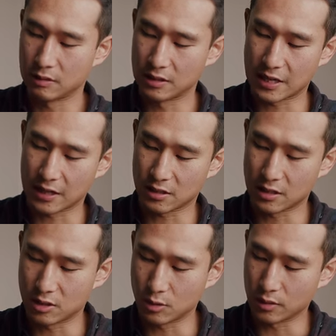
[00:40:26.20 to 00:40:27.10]
its
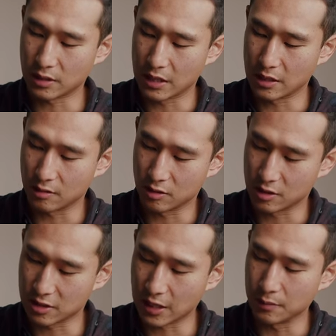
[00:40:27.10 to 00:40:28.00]
access to it there. It's
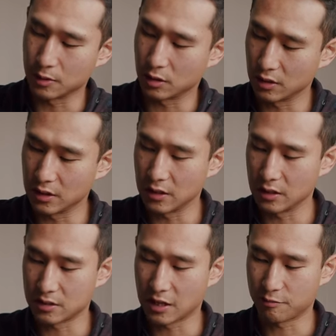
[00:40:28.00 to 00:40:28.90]
the same
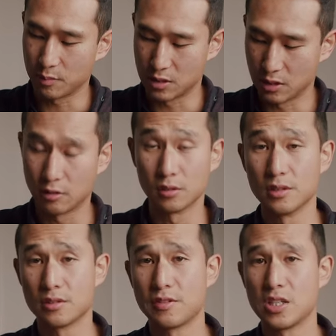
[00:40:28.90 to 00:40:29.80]
clear, tough material
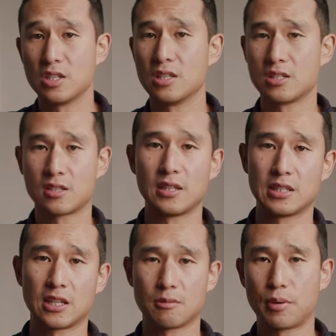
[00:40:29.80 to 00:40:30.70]
that's featured inside
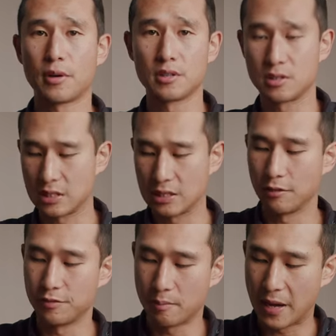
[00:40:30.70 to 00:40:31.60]
the other pockets
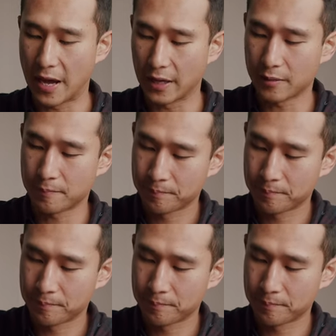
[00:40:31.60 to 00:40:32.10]
of the bag.